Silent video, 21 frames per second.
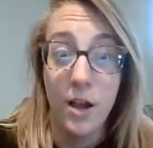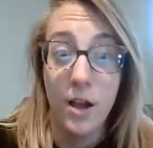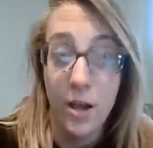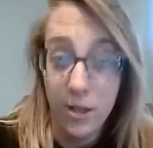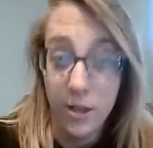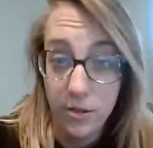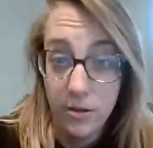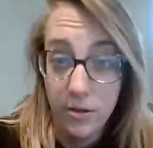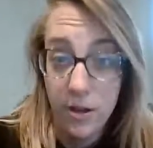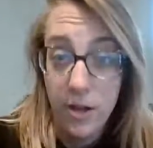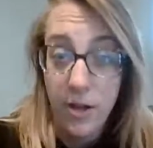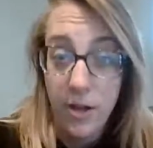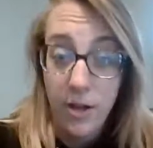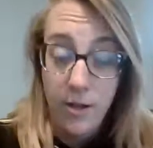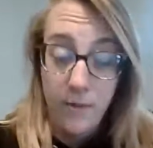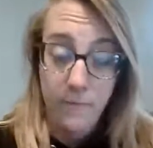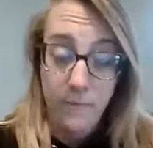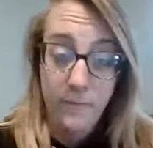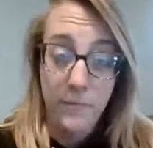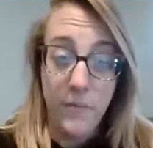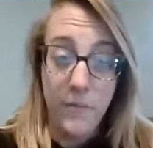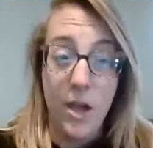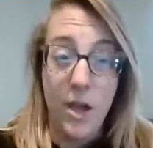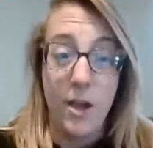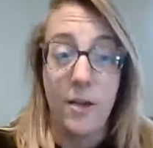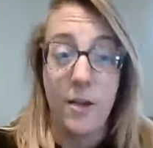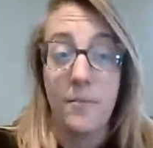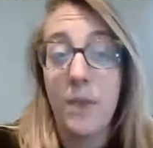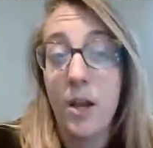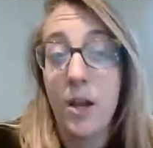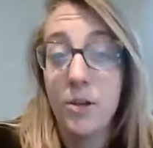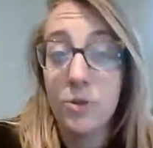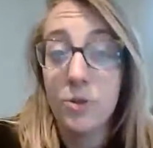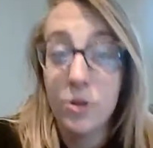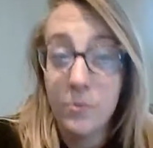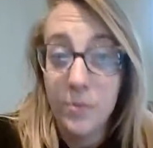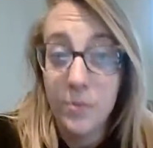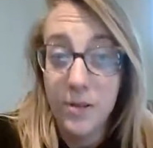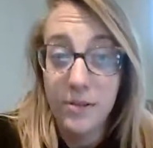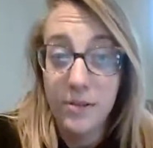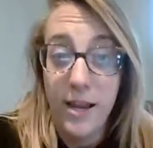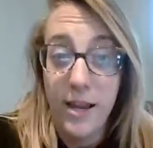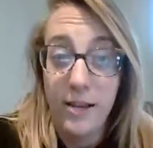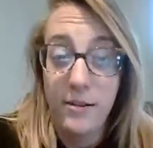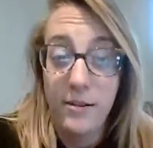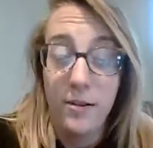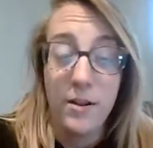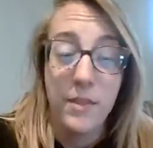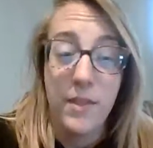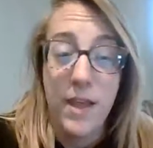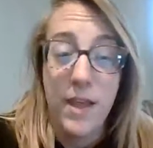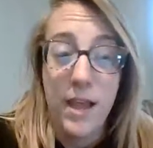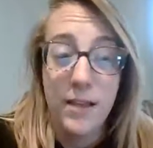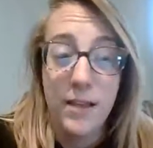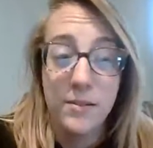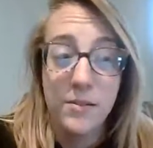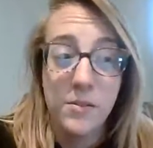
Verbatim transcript: 100% um, on that.